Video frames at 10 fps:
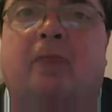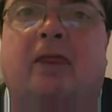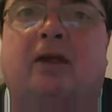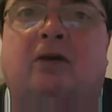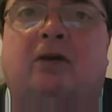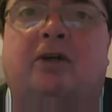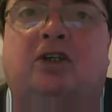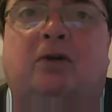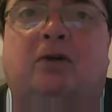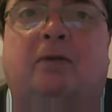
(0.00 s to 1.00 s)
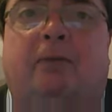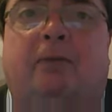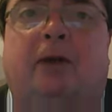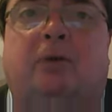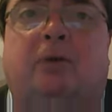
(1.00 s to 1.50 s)
you're introducing
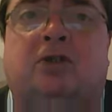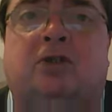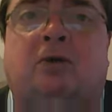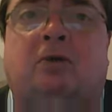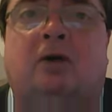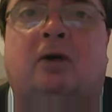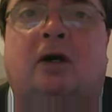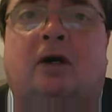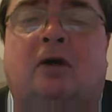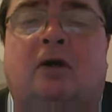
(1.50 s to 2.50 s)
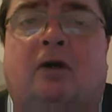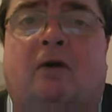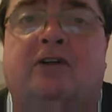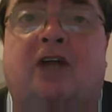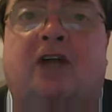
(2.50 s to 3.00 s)
people to
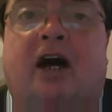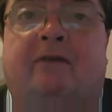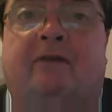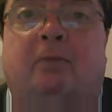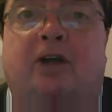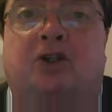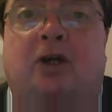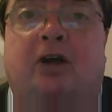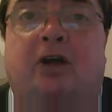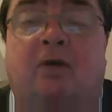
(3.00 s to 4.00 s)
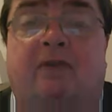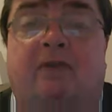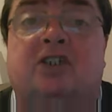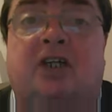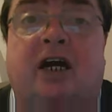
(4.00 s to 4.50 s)
others that have dementia that are in the
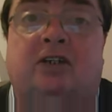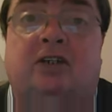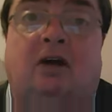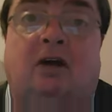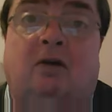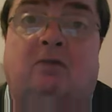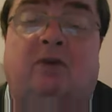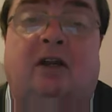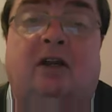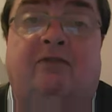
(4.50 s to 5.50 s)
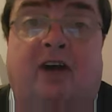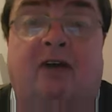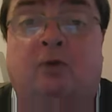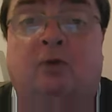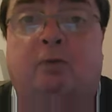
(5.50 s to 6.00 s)
stage that are really
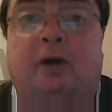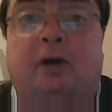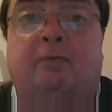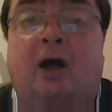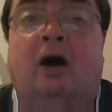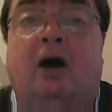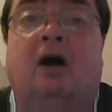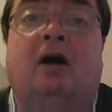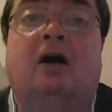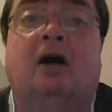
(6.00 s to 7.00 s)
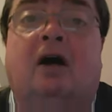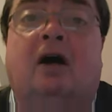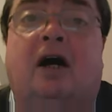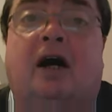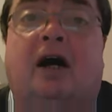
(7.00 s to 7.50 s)
forgetting who people are,
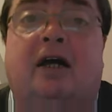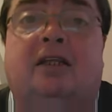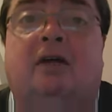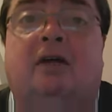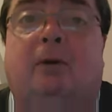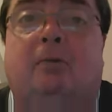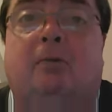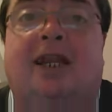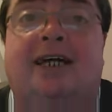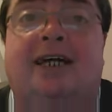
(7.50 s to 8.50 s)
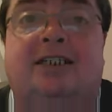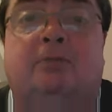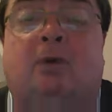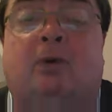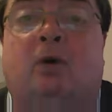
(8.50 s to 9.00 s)
I think probably less is
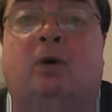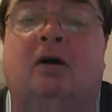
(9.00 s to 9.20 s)
more,